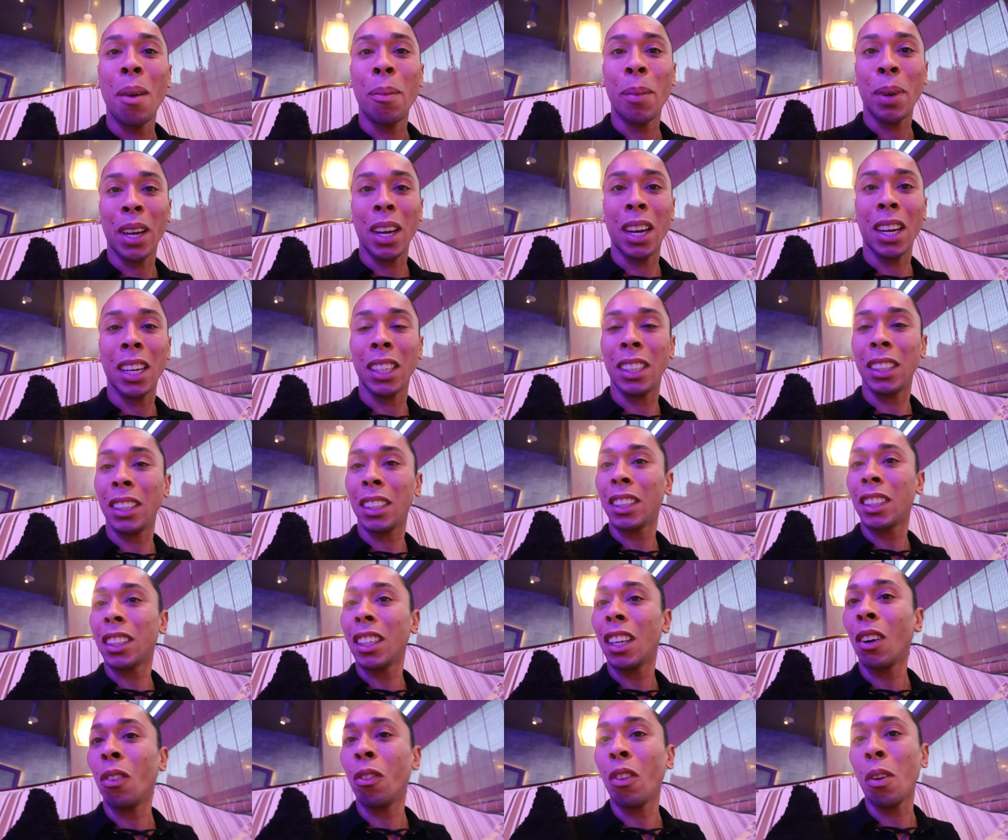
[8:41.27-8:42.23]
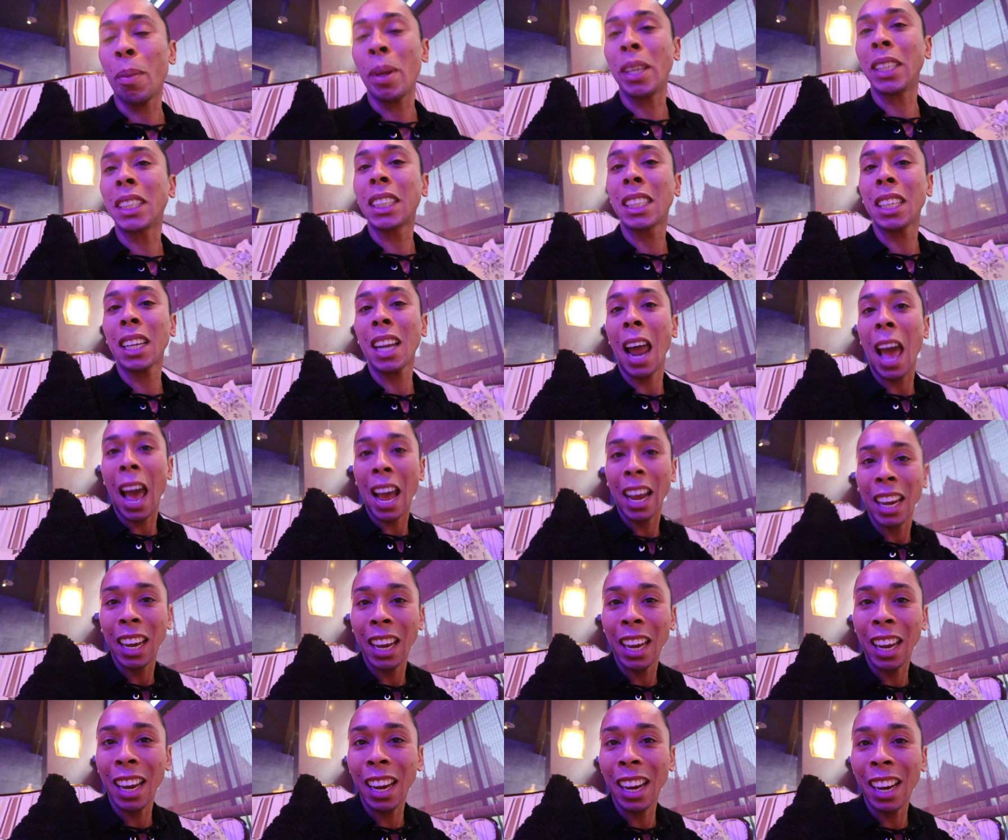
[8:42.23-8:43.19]
because we've been
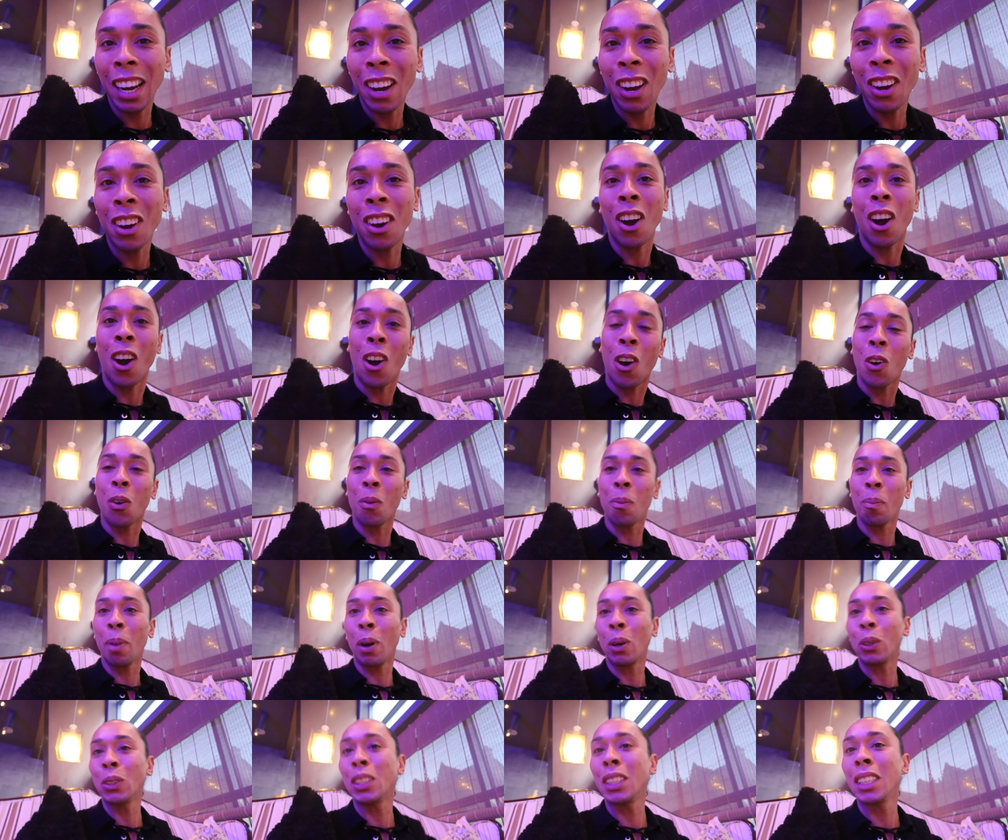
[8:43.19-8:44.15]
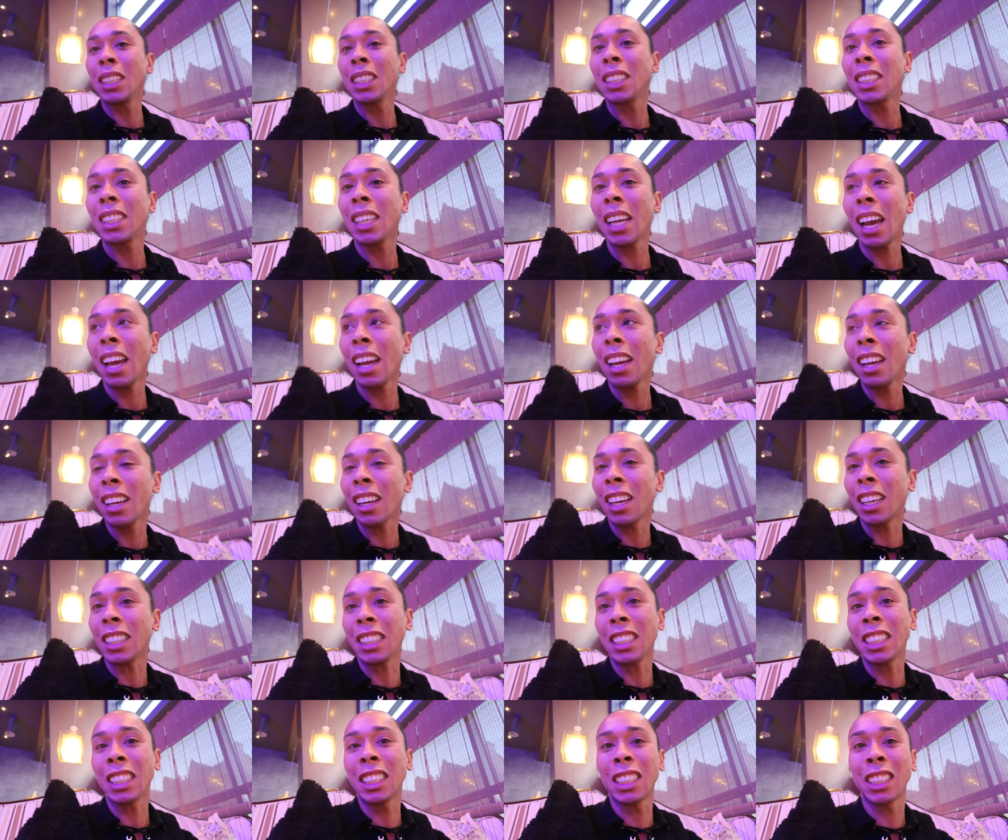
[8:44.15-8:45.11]
slacking on posting today
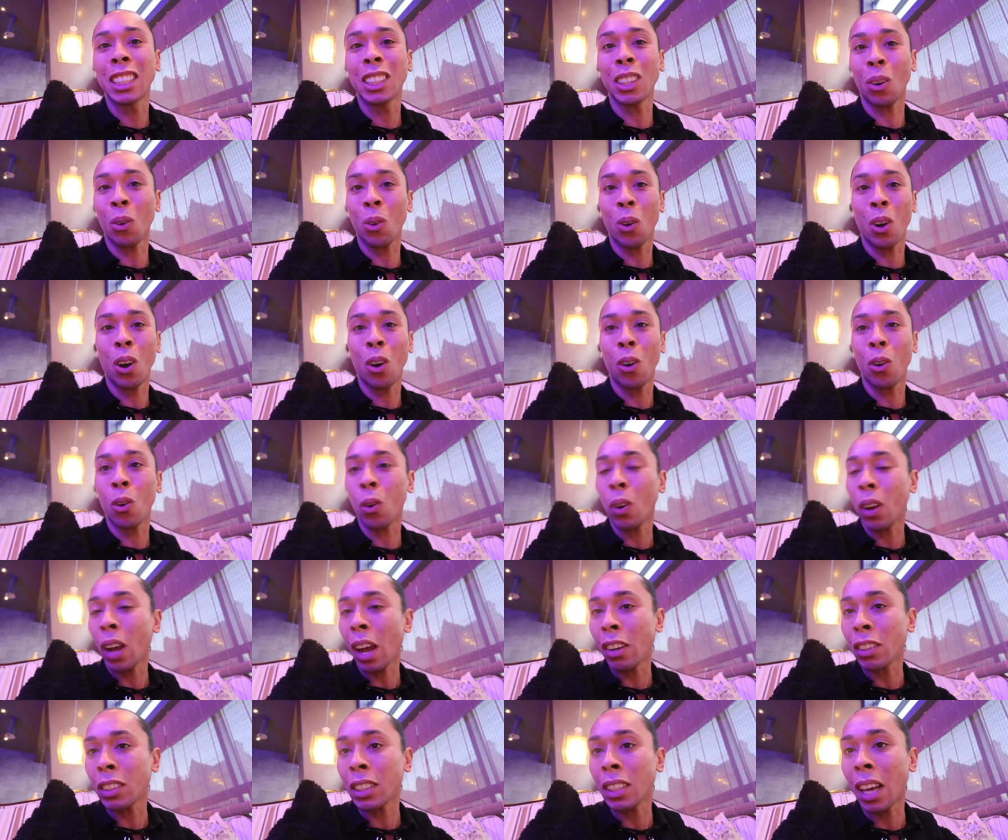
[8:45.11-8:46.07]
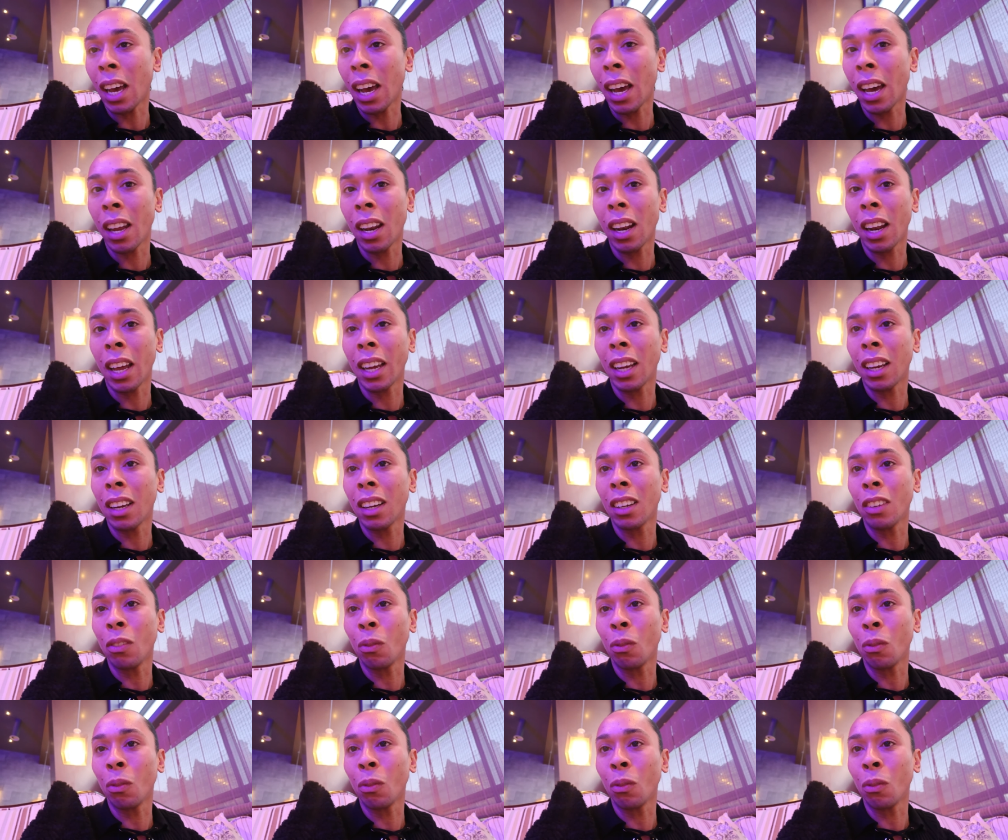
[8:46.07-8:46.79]
because it's so cold outside like